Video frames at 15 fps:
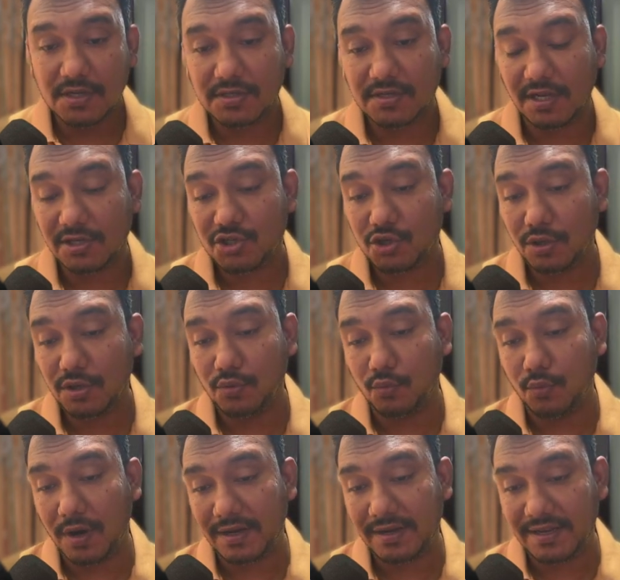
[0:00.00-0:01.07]
So I'll show you
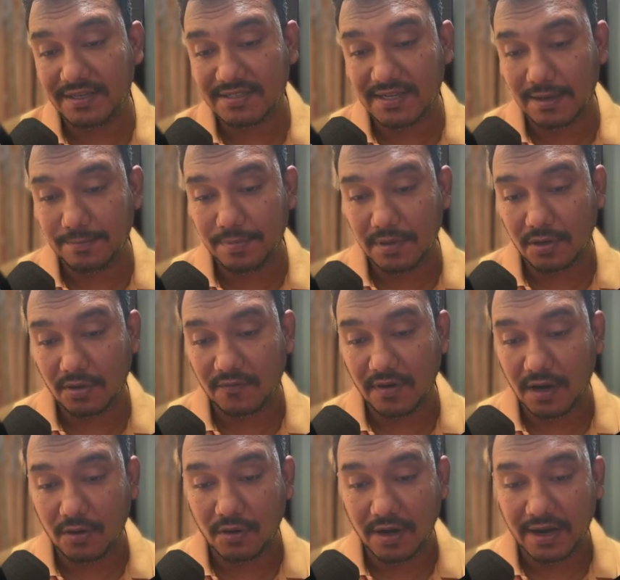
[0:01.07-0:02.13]
one example of
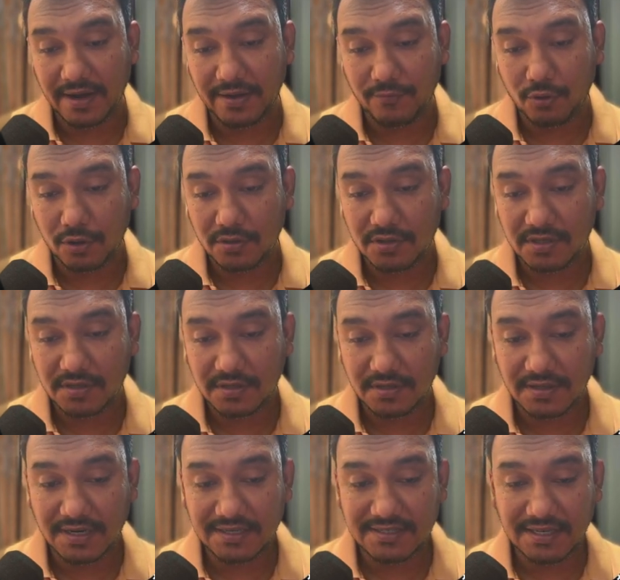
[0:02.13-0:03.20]
how I want
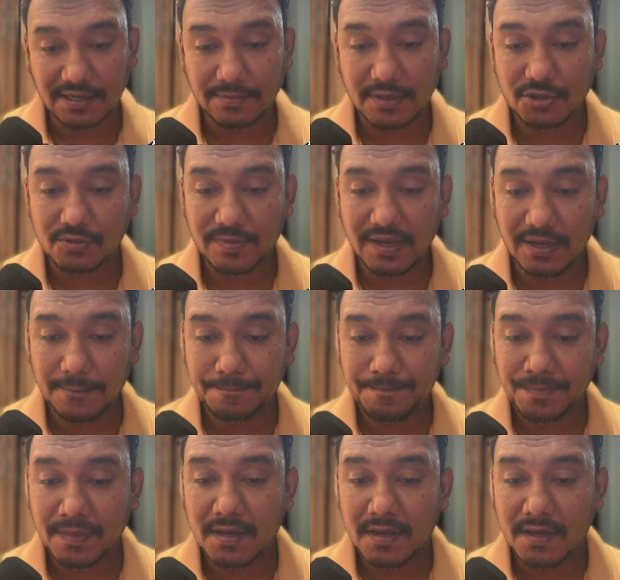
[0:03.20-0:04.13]
that segment to be.